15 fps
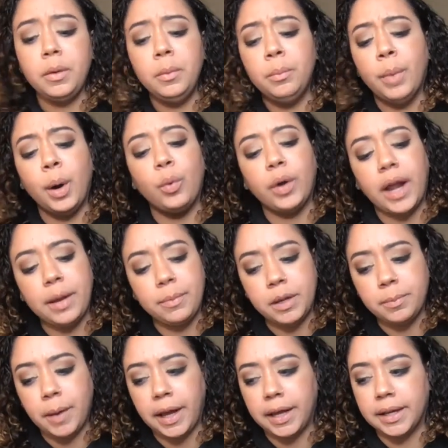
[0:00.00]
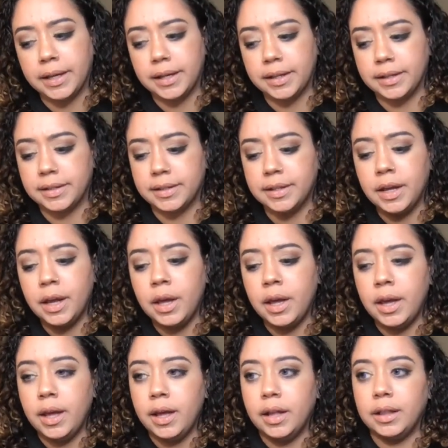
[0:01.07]
But what I mean by it is...
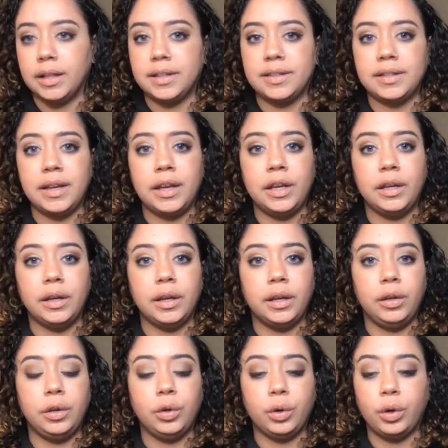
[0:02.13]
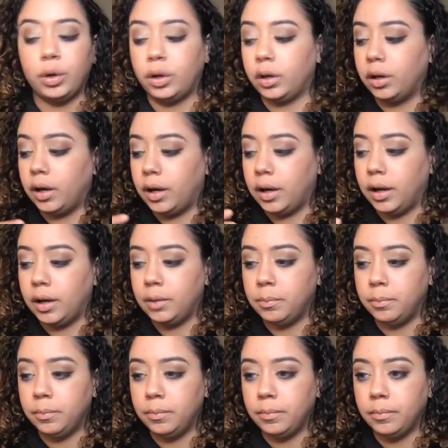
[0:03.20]
Let's say you're
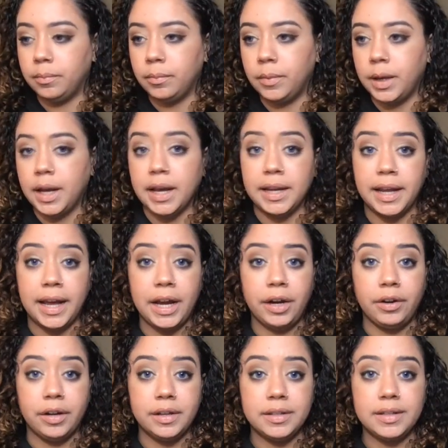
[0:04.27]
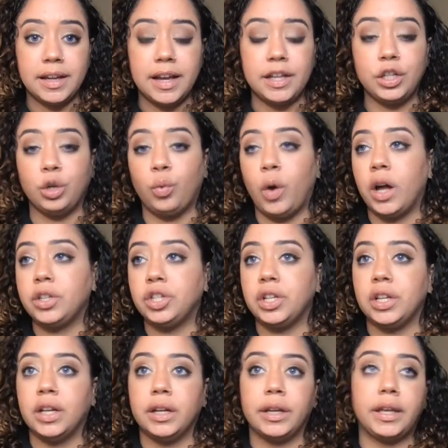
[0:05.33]
an Aries and you're
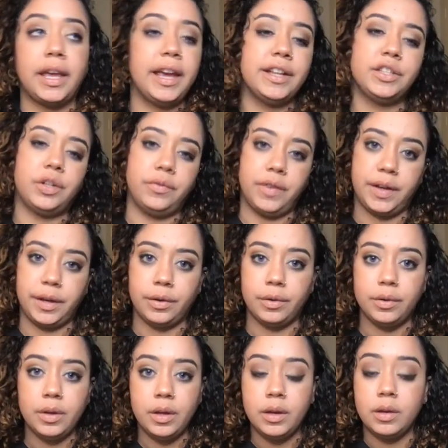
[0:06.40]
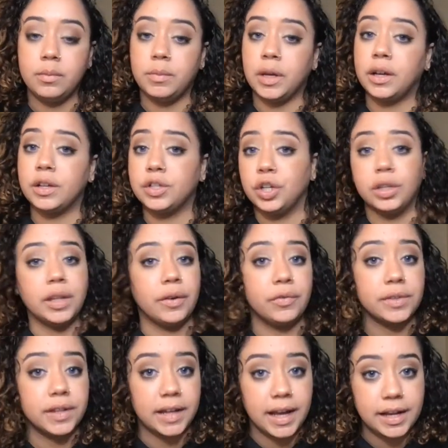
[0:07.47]
watching a Cancer video because you're in love
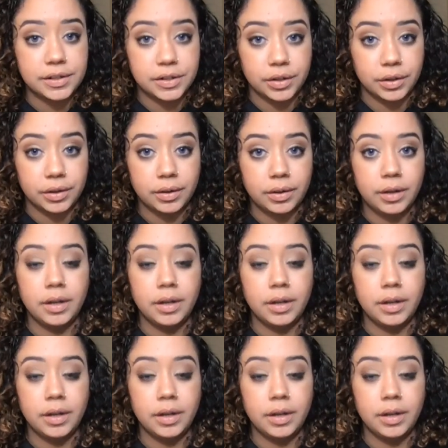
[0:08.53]
with a Cancer.